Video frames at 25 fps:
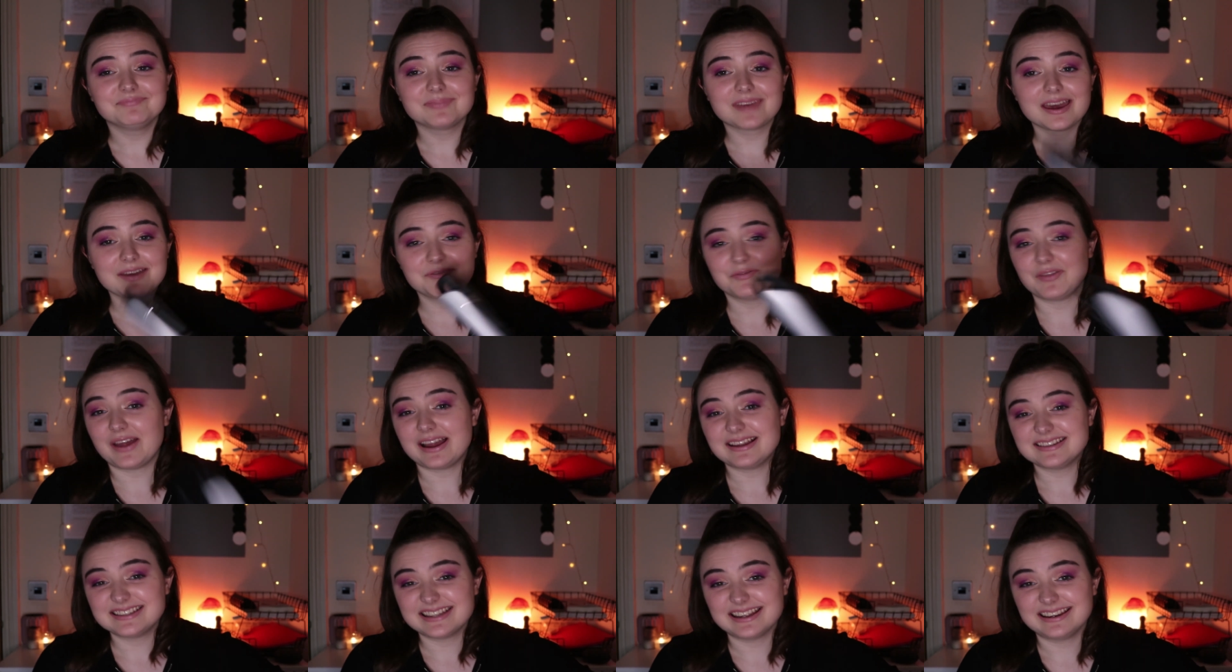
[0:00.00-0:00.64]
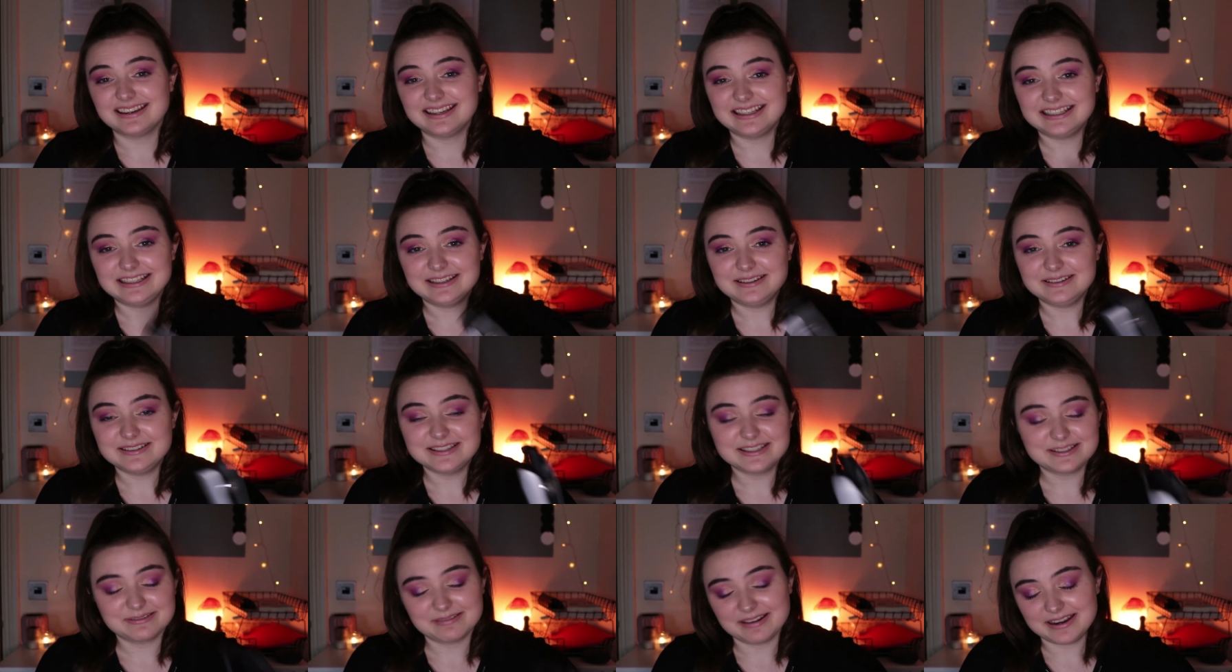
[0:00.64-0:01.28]
If that's any
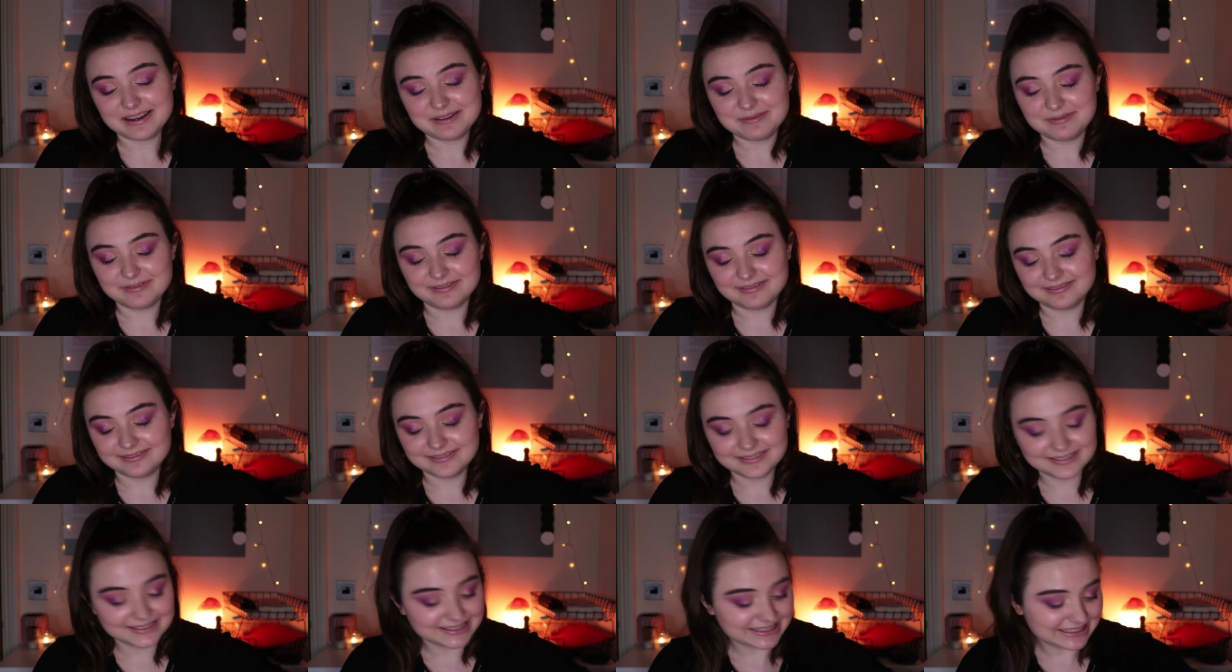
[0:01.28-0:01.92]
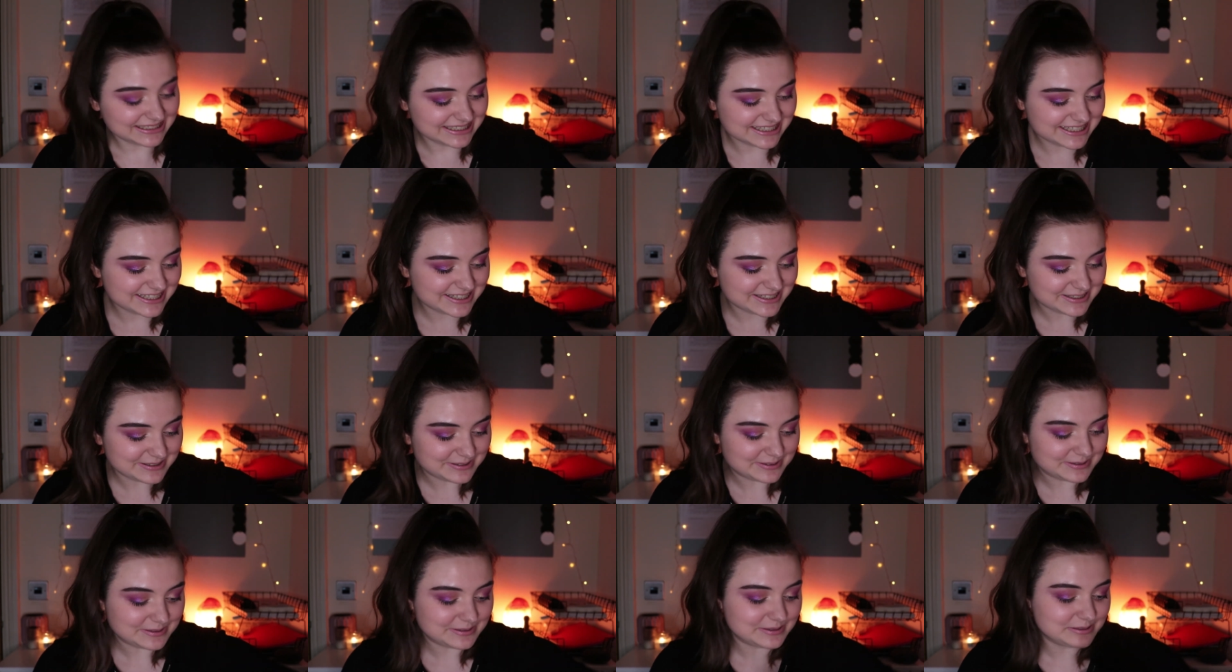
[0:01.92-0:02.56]
use to anyone,
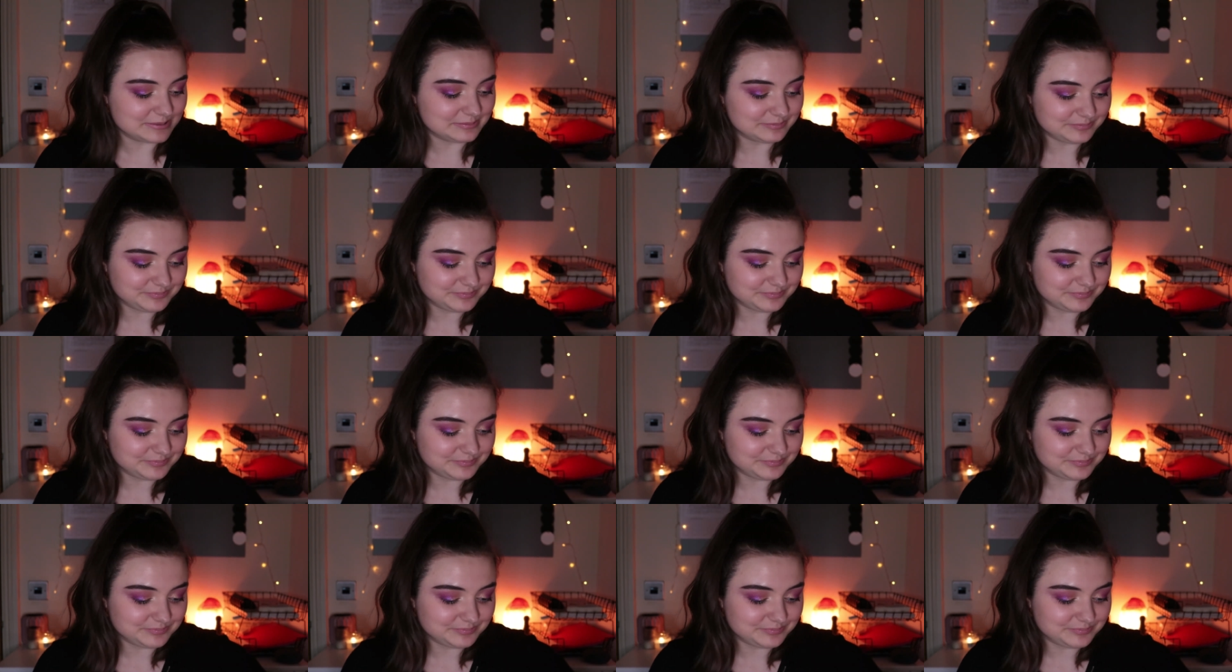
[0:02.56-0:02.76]
sure.